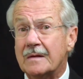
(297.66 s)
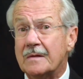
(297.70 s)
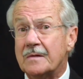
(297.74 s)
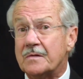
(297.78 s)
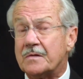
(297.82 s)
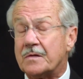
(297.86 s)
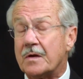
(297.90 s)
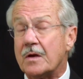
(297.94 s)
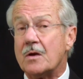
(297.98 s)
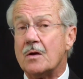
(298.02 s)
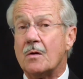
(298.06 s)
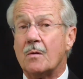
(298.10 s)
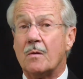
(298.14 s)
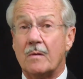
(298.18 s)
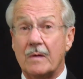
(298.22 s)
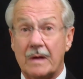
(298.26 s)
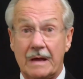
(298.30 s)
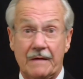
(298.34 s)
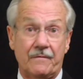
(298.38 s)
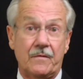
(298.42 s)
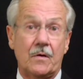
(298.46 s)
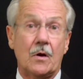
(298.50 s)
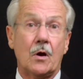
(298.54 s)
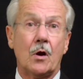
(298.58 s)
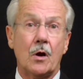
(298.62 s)
So
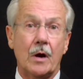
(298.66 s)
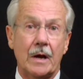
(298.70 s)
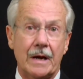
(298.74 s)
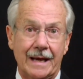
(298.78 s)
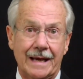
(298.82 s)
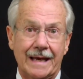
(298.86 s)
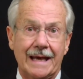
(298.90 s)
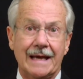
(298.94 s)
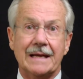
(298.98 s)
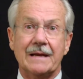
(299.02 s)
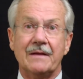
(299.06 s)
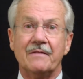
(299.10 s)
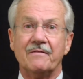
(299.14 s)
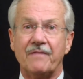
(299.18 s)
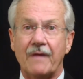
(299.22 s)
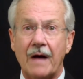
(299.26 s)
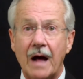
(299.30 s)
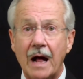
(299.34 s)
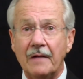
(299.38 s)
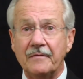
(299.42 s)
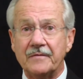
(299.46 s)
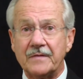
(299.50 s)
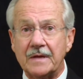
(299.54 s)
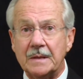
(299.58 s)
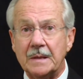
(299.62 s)
if you're going to get
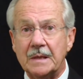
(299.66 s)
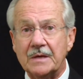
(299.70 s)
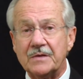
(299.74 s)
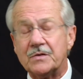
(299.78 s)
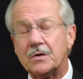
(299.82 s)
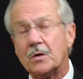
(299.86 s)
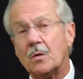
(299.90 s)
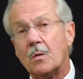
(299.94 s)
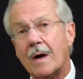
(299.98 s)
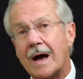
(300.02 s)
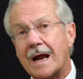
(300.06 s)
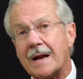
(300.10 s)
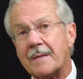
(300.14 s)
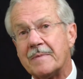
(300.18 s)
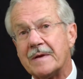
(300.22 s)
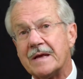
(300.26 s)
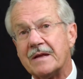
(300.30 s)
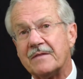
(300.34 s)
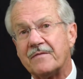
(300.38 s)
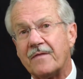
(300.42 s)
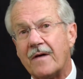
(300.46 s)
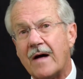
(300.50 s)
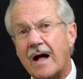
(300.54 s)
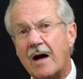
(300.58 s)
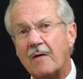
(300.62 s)
involved in this, you want to be
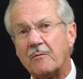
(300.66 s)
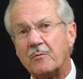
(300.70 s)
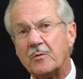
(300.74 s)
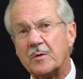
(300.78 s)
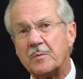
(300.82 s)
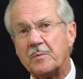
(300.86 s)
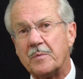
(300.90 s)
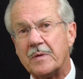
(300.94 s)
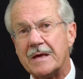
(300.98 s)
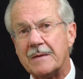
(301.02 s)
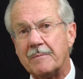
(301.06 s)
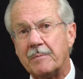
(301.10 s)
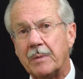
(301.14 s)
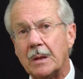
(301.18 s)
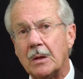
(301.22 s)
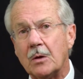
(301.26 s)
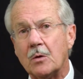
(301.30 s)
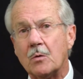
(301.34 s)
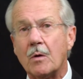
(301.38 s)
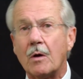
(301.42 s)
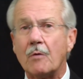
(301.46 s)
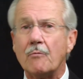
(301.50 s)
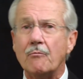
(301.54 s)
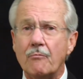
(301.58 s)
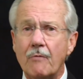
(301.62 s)
involved with people
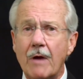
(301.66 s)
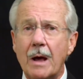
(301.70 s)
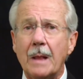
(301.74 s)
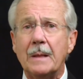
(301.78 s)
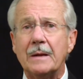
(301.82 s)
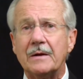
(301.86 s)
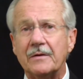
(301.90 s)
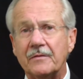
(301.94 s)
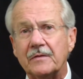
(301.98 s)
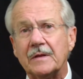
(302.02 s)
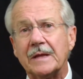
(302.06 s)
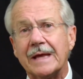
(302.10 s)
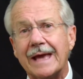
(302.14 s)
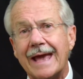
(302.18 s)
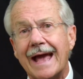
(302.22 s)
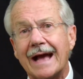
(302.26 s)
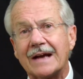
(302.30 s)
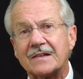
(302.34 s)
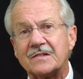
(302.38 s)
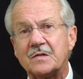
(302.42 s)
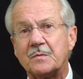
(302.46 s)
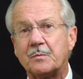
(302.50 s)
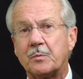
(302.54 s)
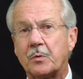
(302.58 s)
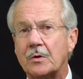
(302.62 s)
who are relatively
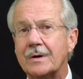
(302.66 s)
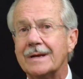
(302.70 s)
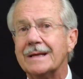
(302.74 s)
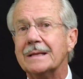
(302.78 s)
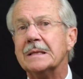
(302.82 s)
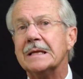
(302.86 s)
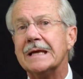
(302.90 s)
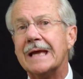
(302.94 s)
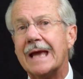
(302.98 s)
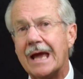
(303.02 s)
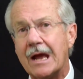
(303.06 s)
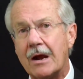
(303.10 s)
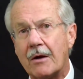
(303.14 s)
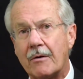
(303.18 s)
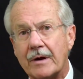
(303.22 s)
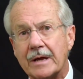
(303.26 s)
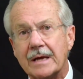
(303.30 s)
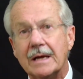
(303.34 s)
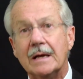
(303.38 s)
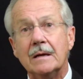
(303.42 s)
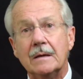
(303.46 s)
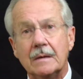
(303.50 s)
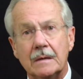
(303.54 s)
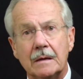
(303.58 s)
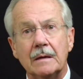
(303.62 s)
expert in the
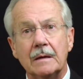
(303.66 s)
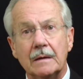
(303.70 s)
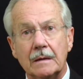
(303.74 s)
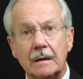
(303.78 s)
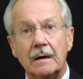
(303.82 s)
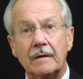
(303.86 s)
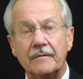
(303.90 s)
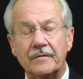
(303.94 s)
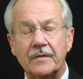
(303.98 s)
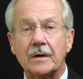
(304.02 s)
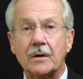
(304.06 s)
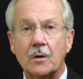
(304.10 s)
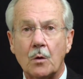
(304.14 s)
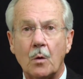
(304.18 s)
area of the